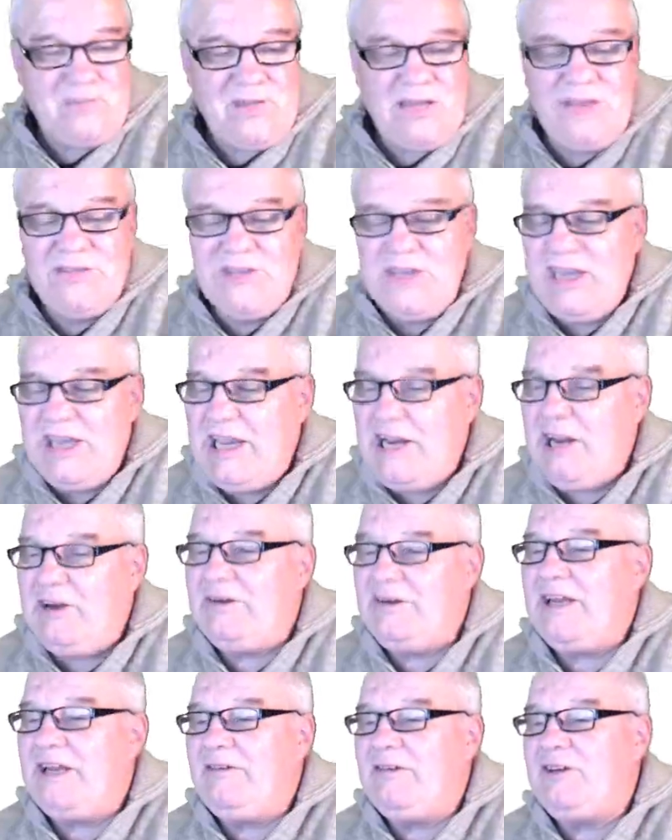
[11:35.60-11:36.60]

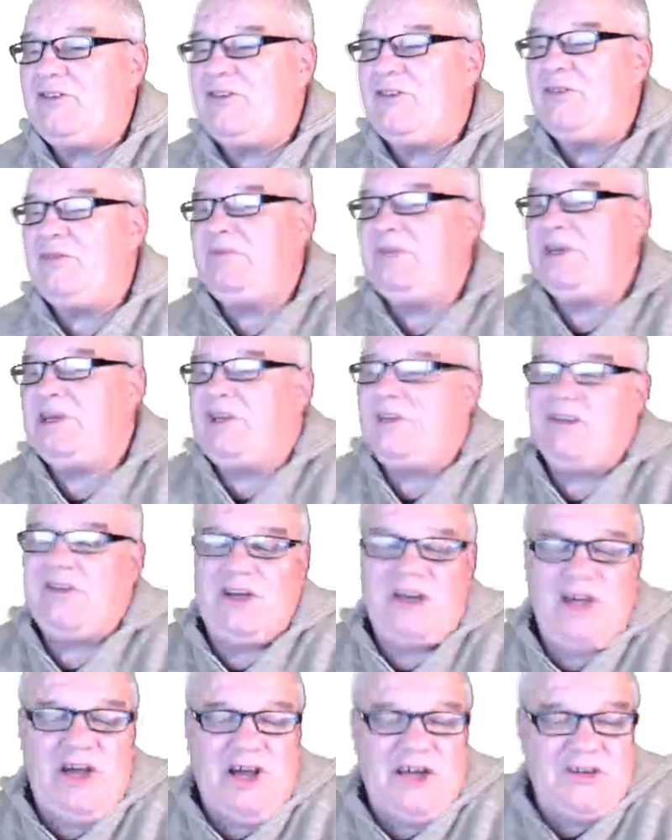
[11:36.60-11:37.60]
area into the middle of the
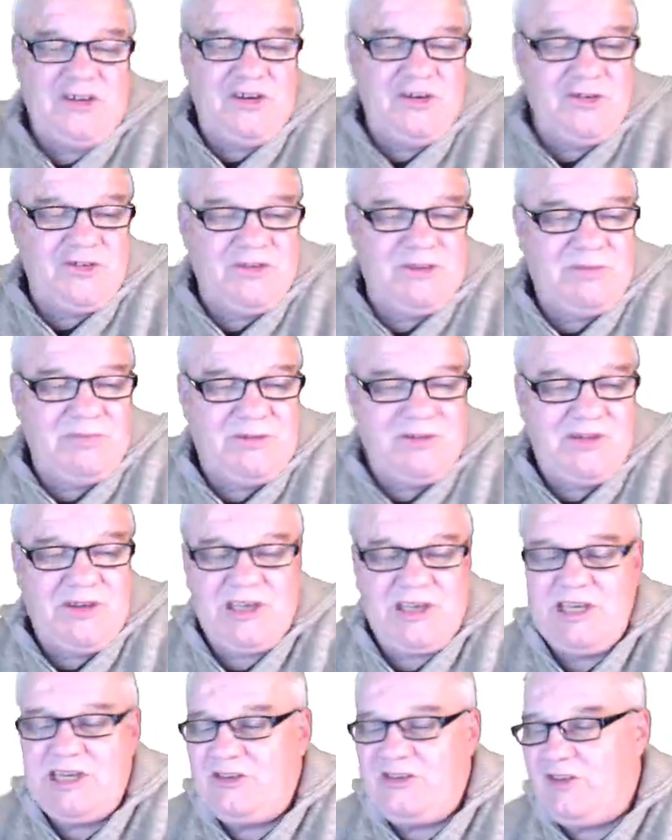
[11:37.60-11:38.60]
lot using
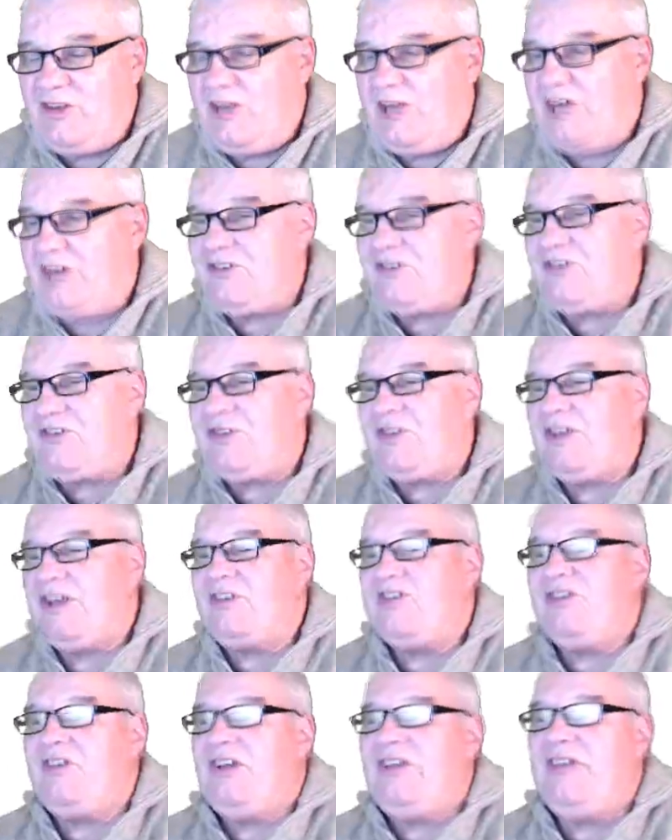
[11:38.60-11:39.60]
particular text and
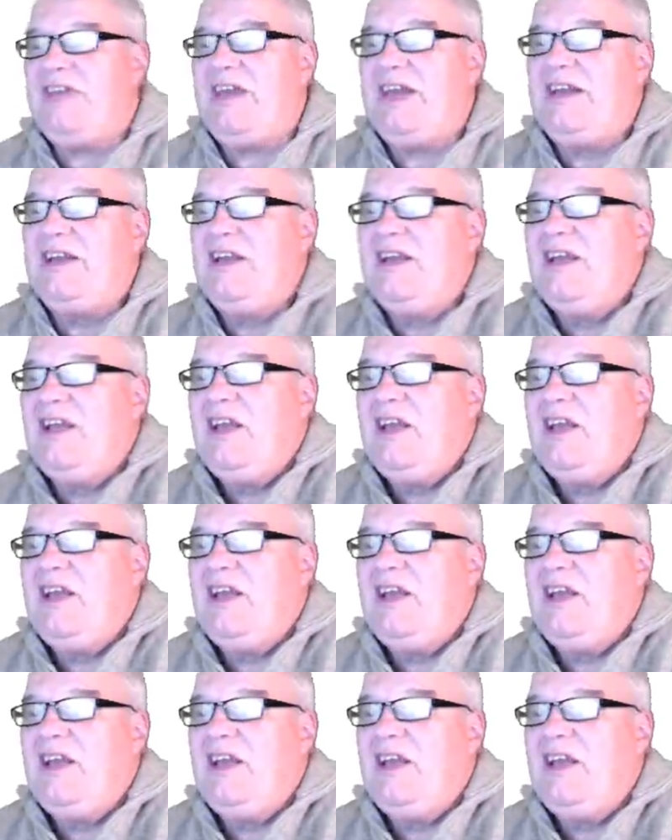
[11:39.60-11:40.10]
things like that.